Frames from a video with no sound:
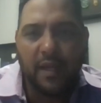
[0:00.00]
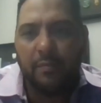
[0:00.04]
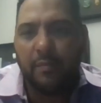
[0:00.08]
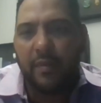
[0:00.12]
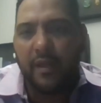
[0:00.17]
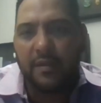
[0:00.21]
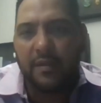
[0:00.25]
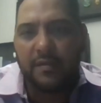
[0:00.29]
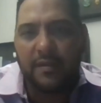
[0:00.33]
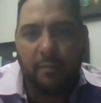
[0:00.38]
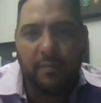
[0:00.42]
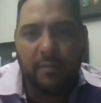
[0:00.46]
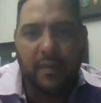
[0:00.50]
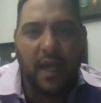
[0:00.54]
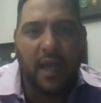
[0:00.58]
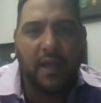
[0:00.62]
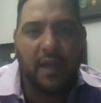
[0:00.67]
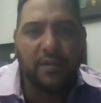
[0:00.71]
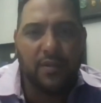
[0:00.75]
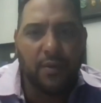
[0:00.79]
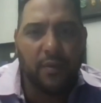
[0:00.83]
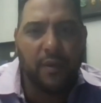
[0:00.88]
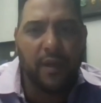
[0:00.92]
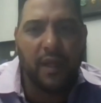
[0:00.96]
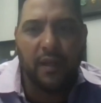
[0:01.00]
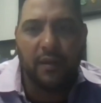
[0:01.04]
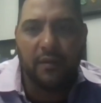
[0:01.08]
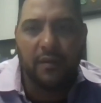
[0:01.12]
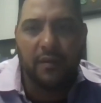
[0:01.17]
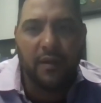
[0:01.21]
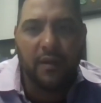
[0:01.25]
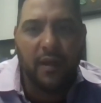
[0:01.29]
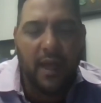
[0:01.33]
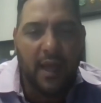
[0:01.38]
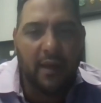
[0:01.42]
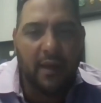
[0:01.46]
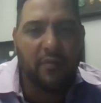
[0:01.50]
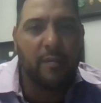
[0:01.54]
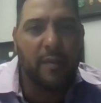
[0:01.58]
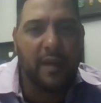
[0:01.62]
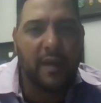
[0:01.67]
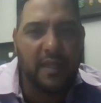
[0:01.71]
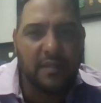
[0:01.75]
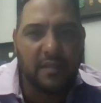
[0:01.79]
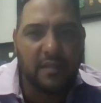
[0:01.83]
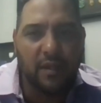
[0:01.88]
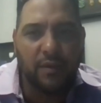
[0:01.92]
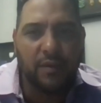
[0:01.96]
Because I'm not doing
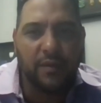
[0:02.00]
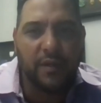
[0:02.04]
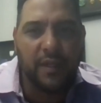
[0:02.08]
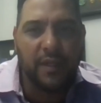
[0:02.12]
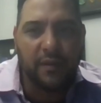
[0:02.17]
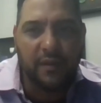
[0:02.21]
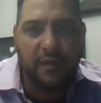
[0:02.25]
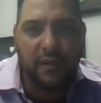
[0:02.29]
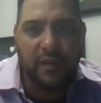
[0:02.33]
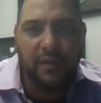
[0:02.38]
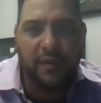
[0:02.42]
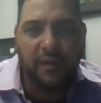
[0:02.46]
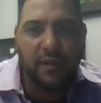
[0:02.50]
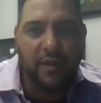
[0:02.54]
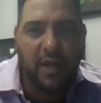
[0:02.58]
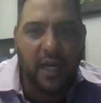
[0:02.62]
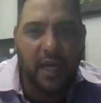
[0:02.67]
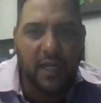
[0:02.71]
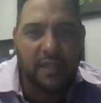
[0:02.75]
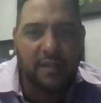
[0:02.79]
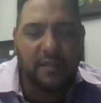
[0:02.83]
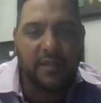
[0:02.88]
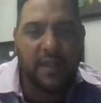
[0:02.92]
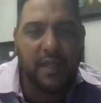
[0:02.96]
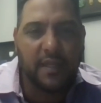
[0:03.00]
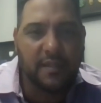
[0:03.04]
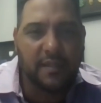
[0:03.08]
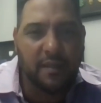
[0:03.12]
everybody's loan in the United States.